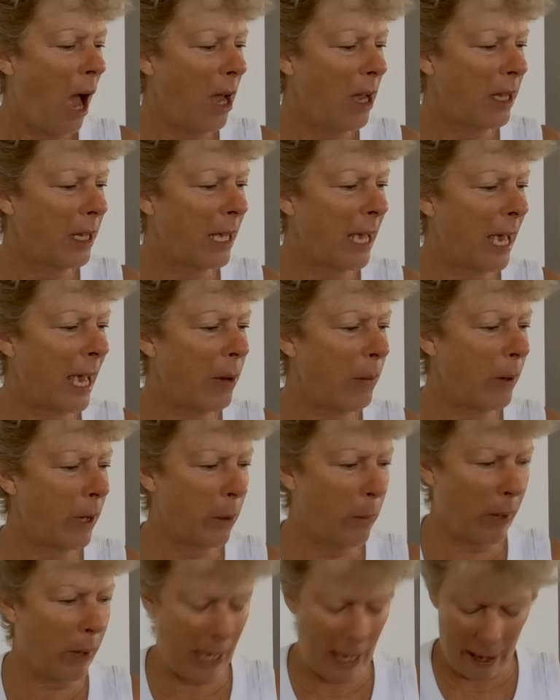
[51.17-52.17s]
Okay,
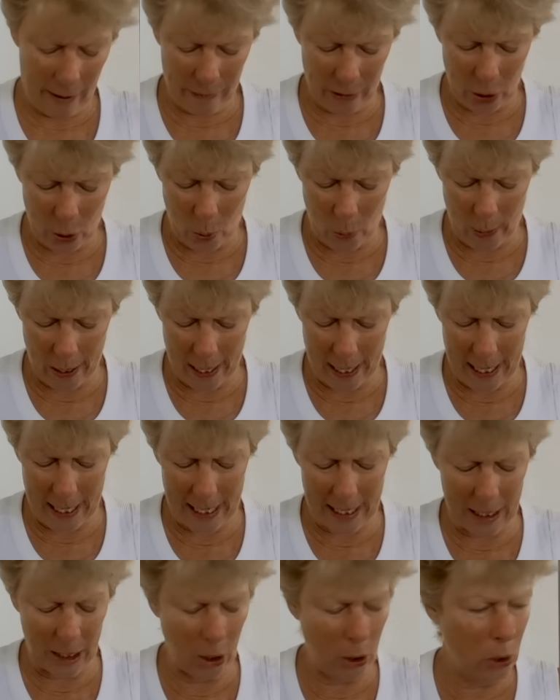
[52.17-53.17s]
what I want to have a
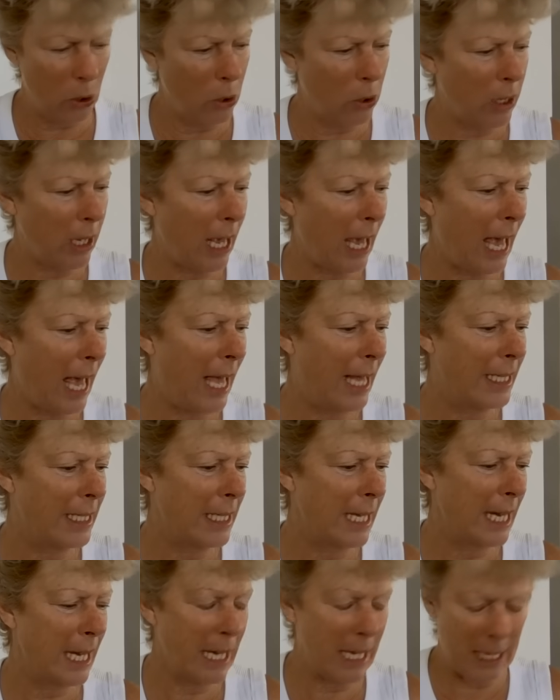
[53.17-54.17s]
quick look at
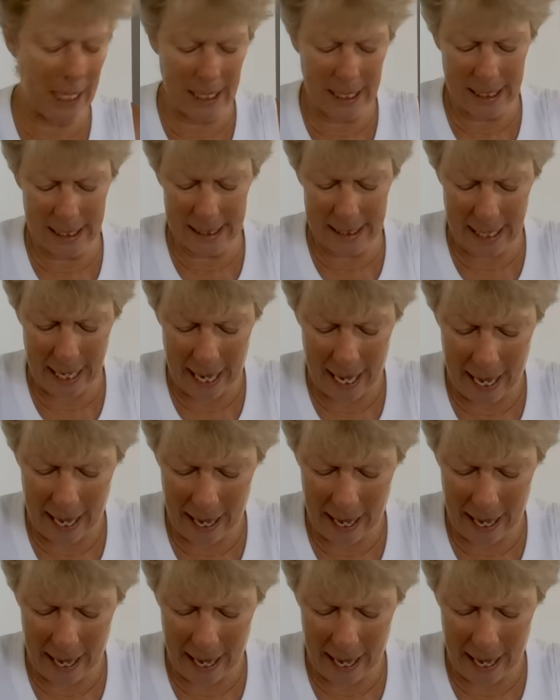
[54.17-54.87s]
is